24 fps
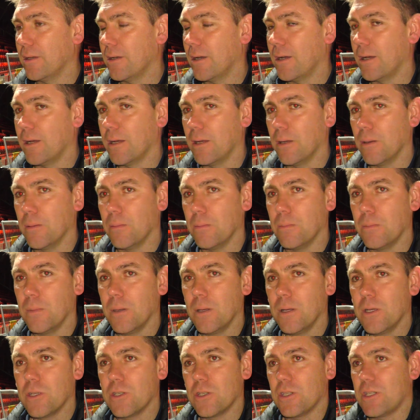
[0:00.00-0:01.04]

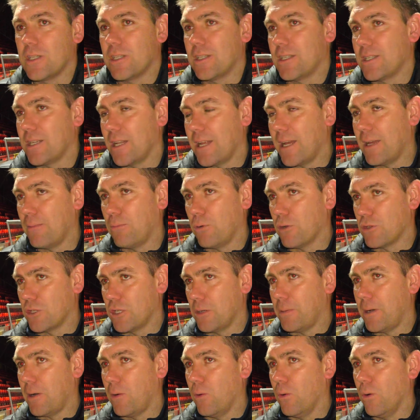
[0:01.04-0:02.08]
So tonight wasn't
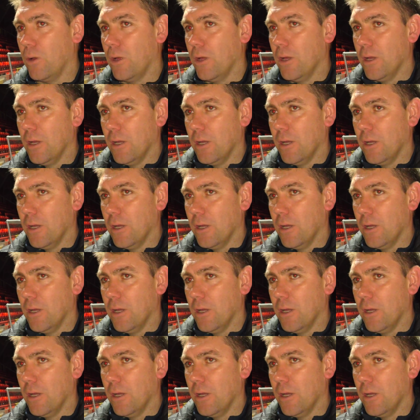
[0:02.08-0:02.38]
about